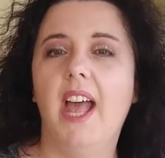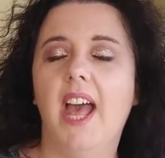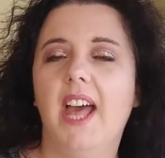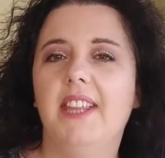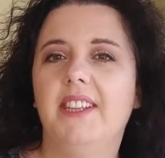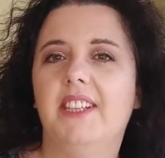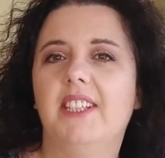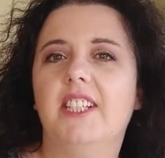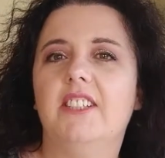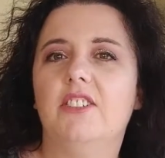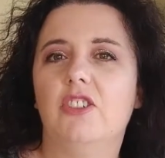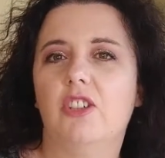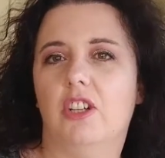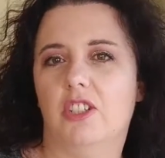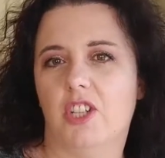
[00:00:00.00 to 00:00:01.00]
And
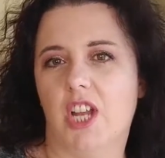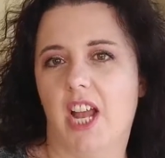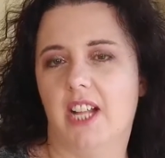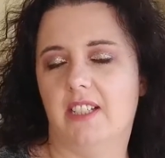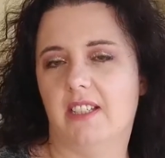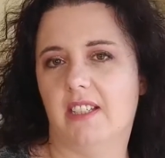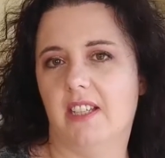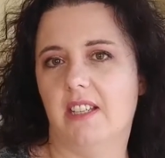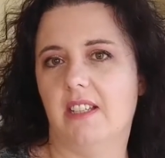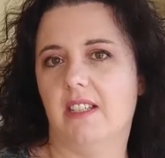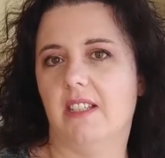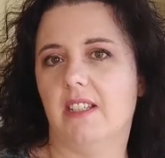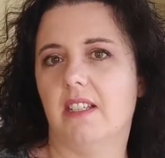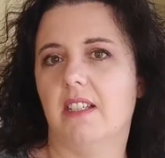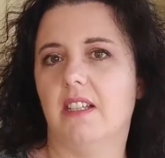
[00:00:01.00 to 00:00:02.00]
teach your child
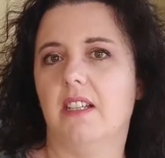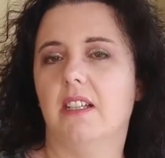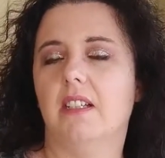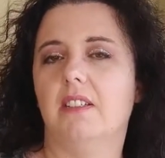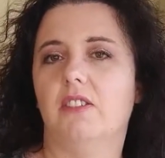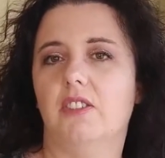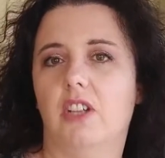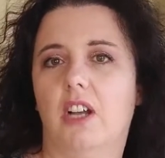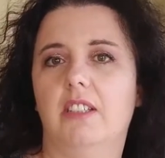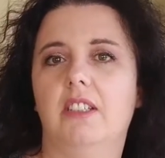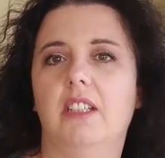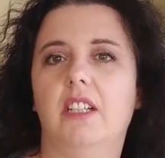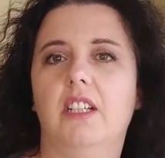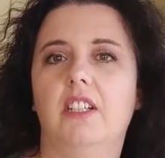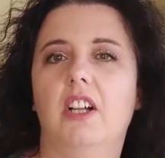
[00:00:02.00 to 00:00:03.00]
since a
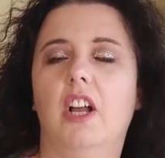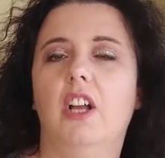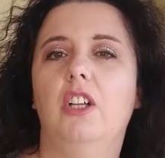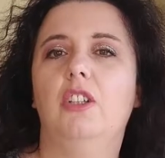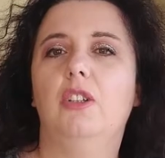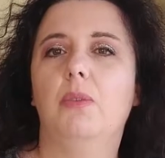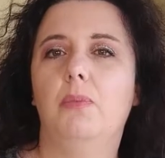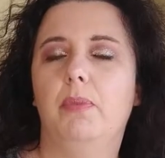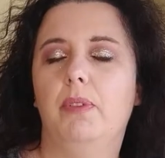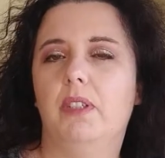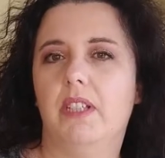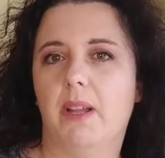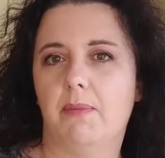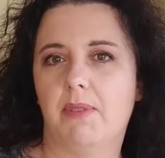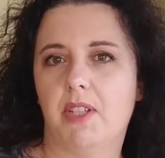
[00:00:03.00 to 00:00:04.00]
toddler to put
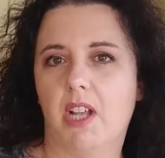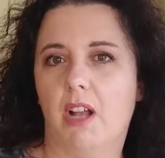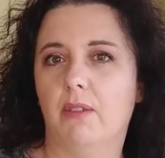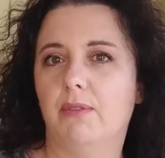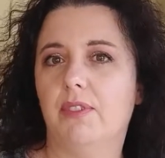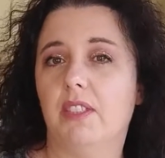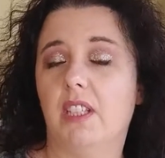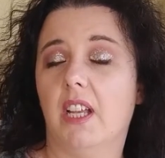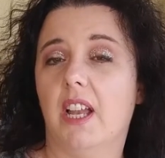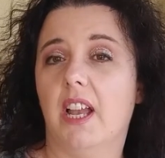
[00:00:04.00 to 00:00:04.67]
themselves